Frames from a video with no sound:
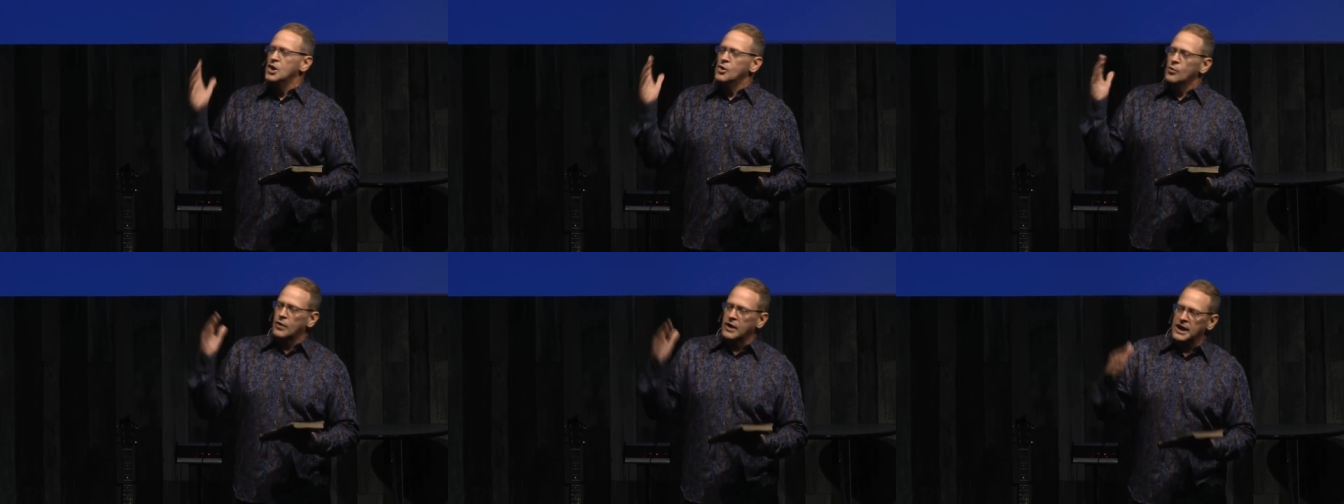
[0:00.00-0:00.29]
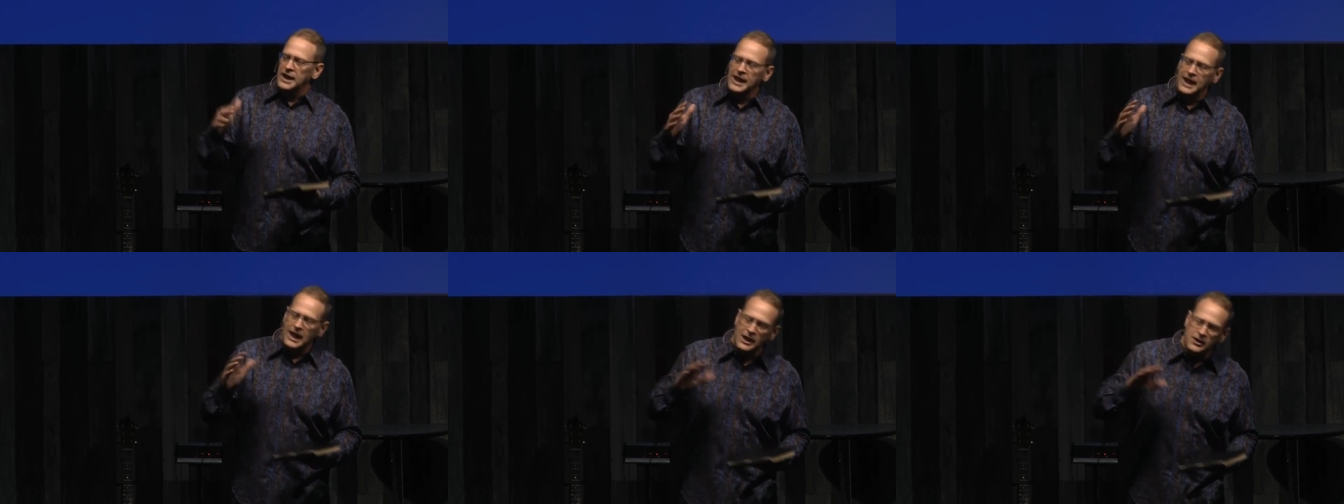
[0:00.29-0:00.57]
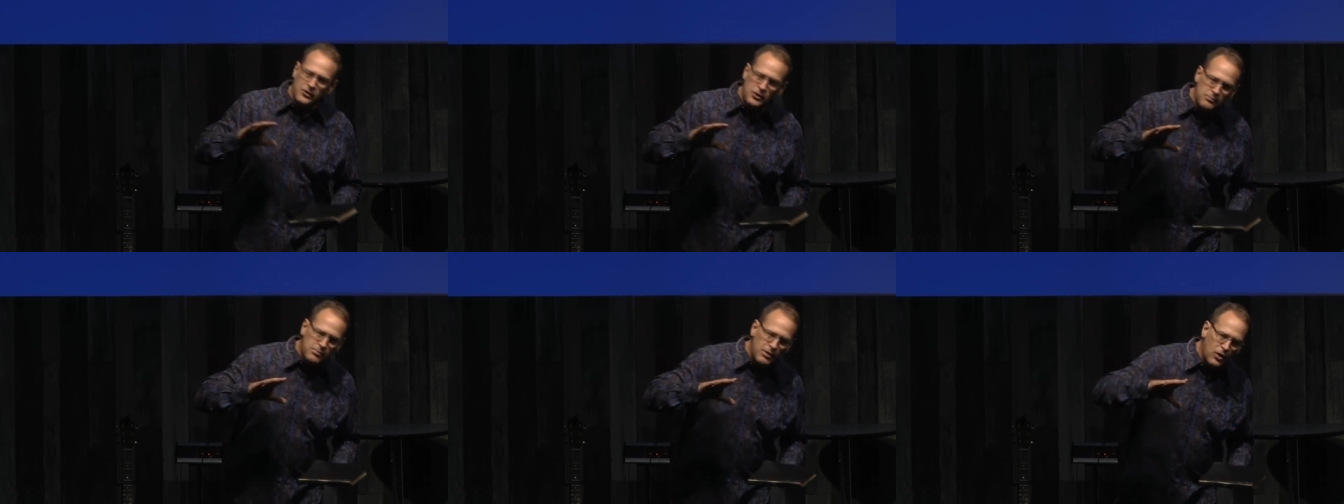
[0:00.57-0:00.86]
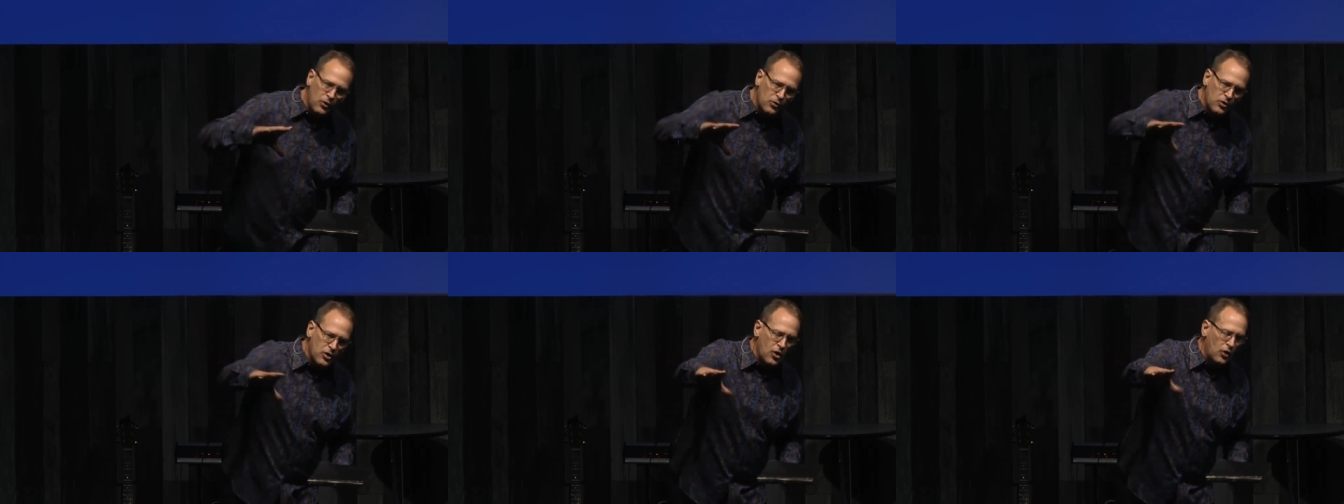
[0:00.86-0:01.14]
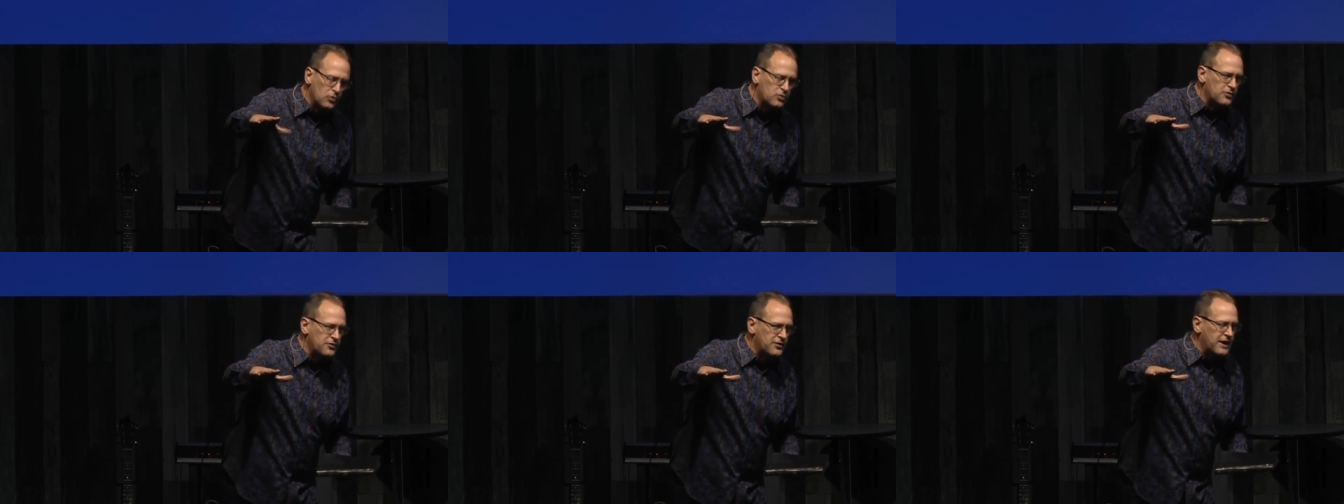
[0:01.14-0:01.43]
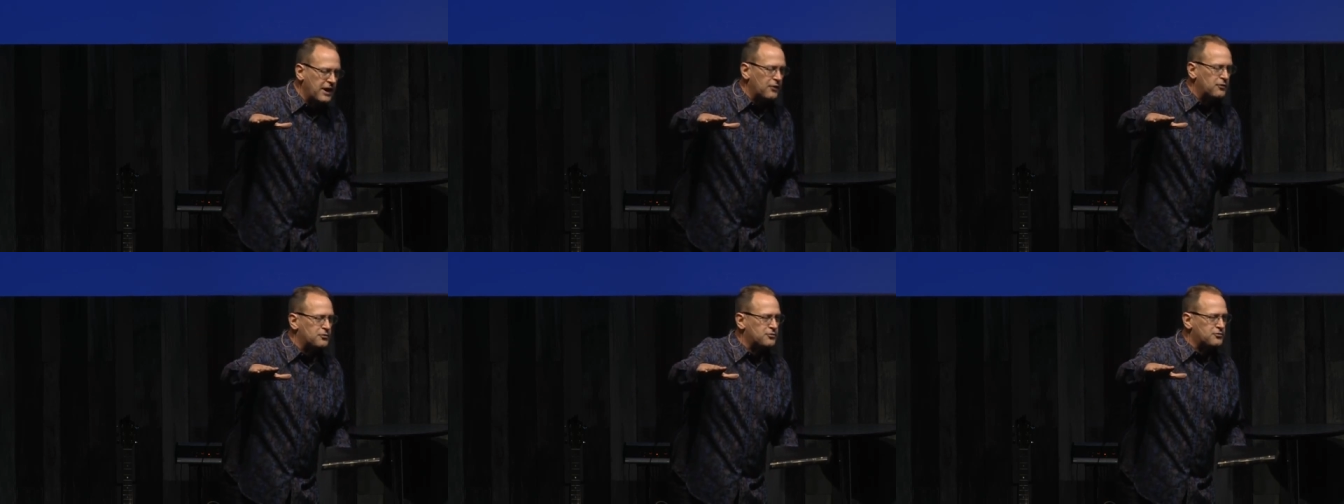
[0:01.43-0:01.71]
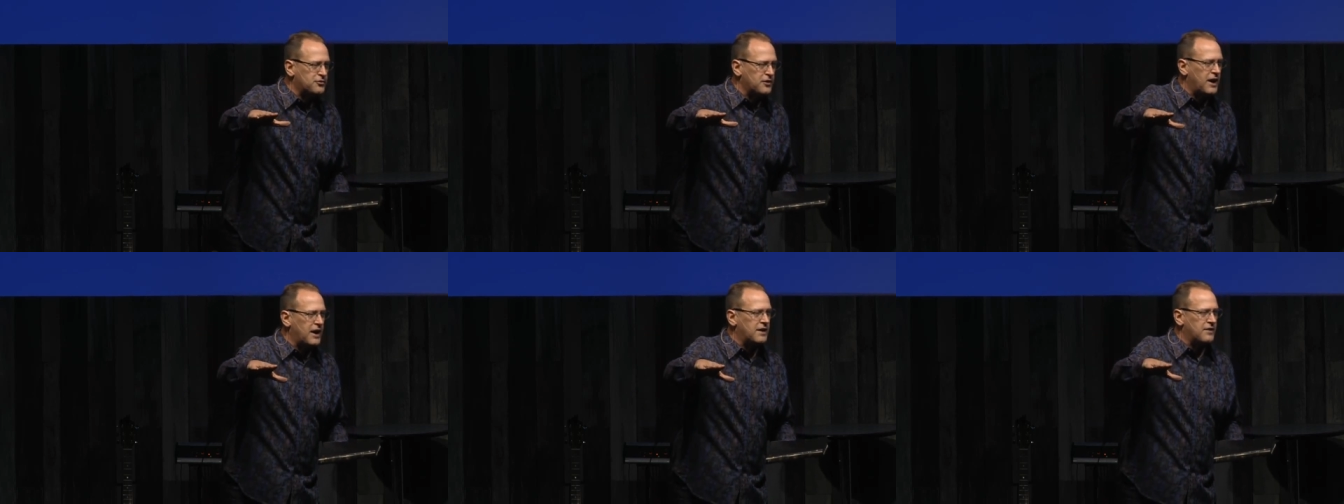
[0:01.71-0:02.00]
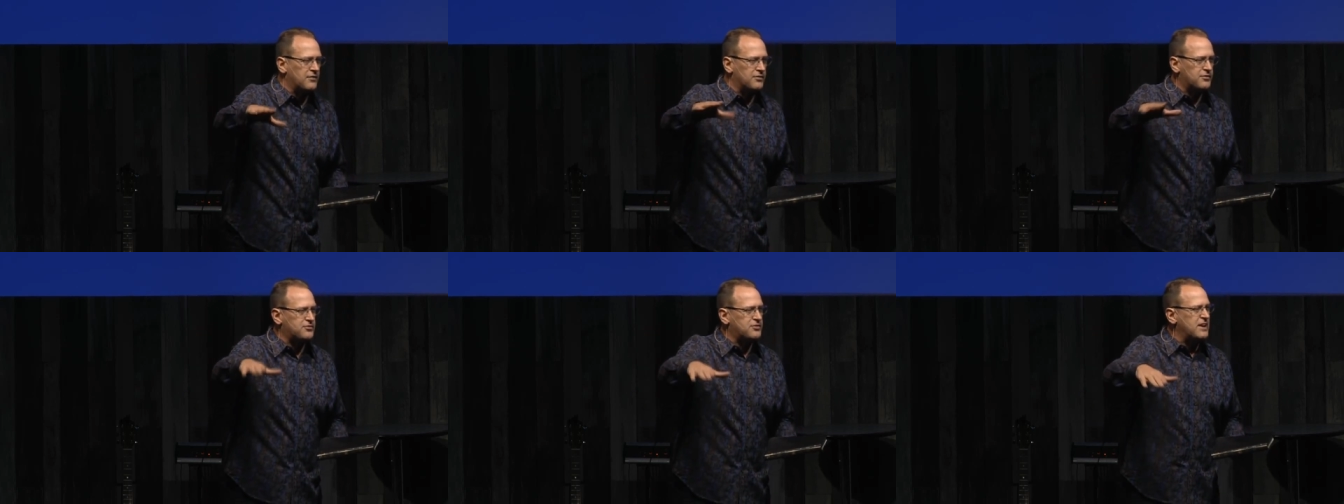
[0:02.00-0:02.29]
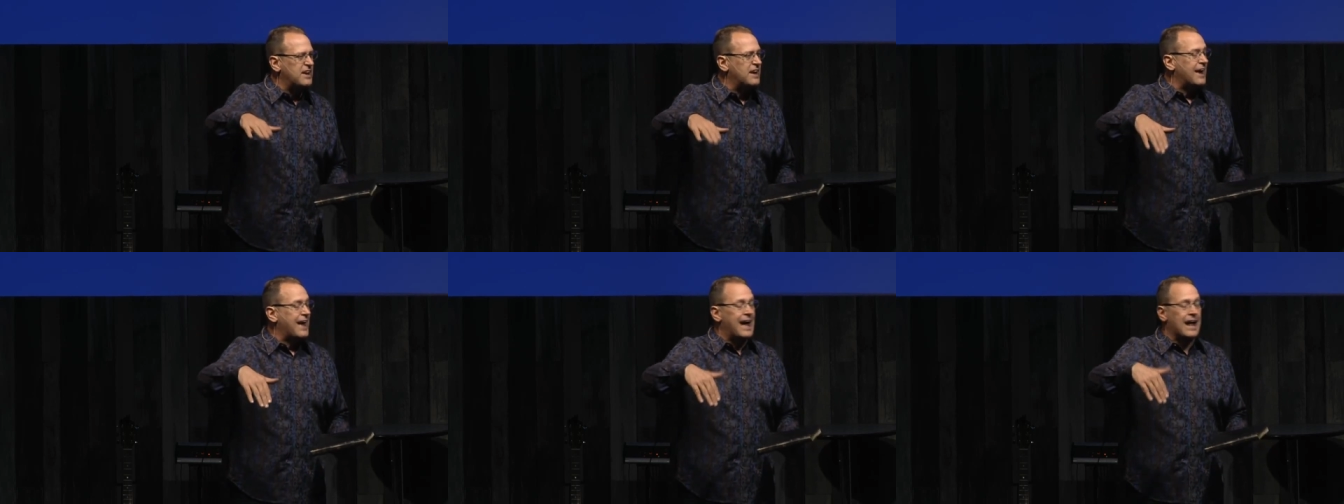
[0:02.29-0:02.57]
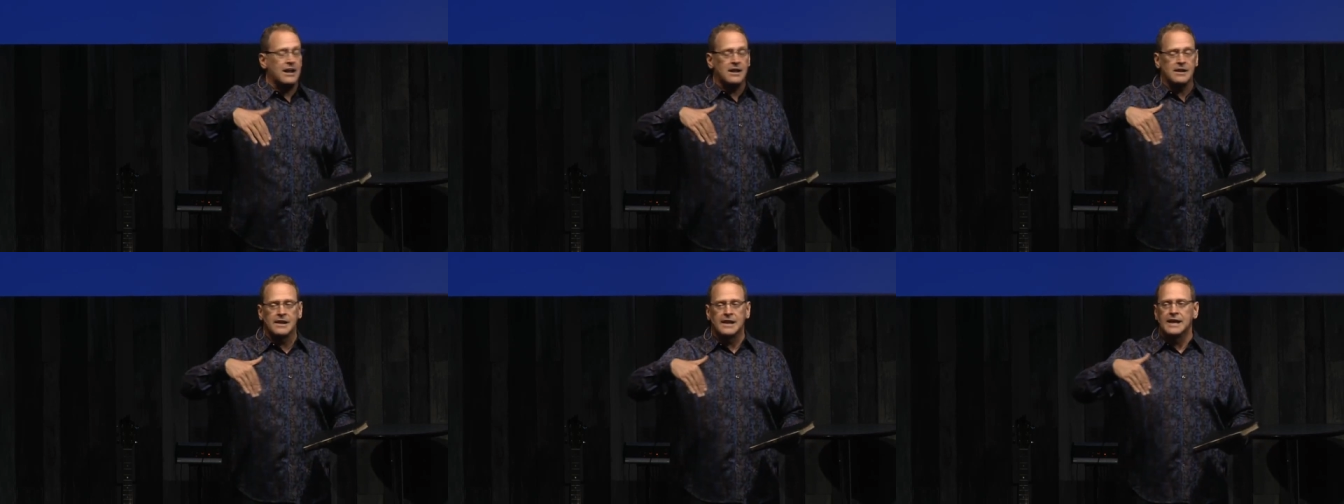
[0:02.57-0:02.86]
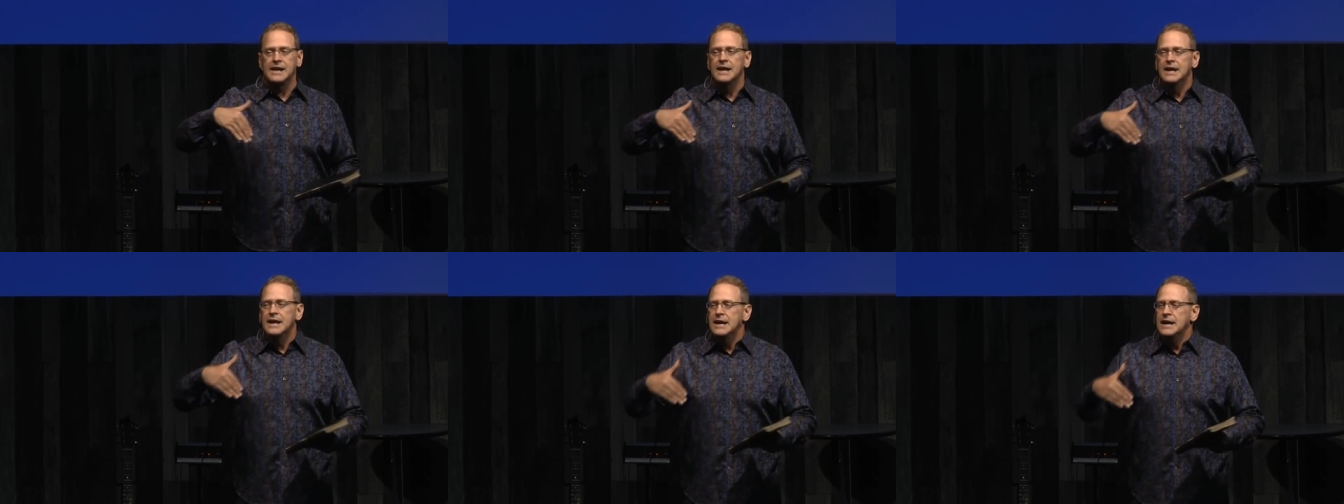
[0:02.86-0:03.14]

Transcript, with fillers: We're going to get in the boat, go to the other side of the Sea of Galilee,